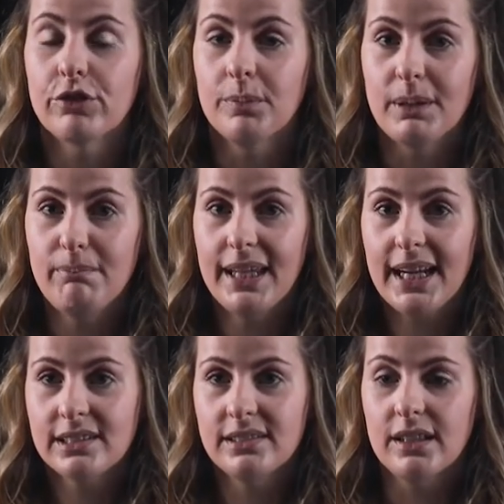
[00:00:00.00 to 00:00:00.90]
from the
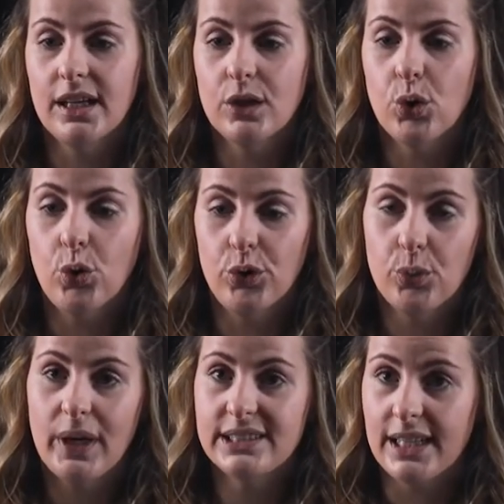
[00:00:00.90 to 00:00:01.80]
mid-axilla all the
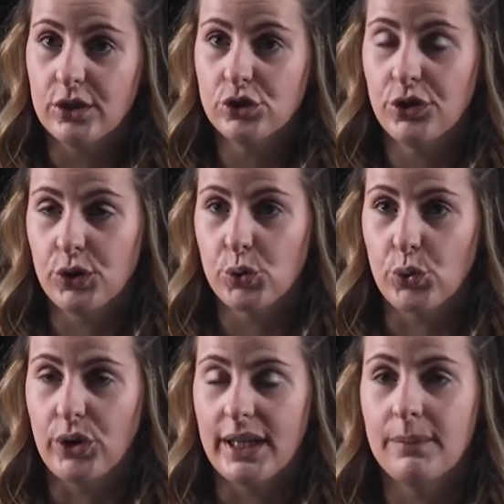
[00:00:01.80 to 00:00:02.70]
way down to the
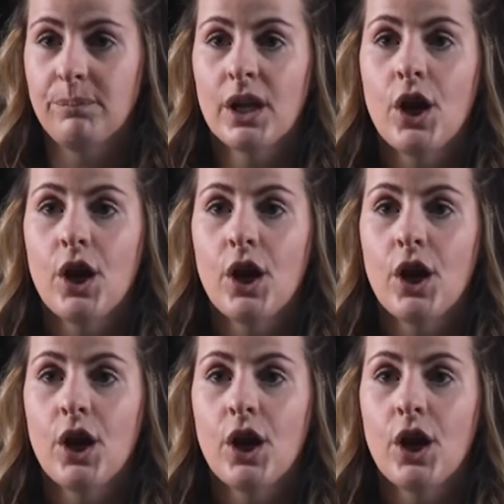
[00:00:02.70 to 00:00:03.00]
groin.